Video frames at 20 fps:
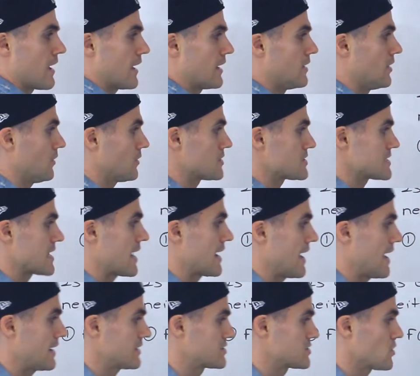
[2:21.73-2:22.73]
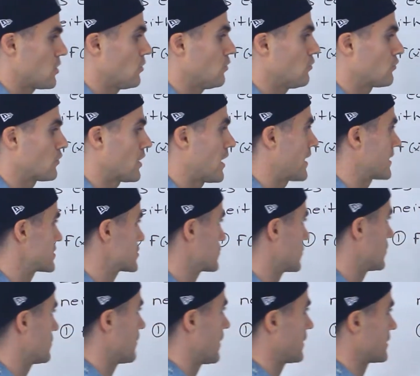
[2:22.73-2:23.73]
And notice that x over x
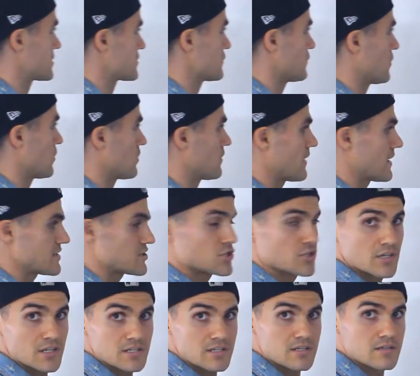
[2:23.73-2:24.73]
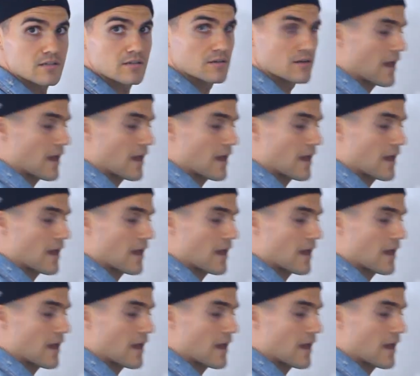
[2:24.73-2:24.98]
squared minus 4, that's just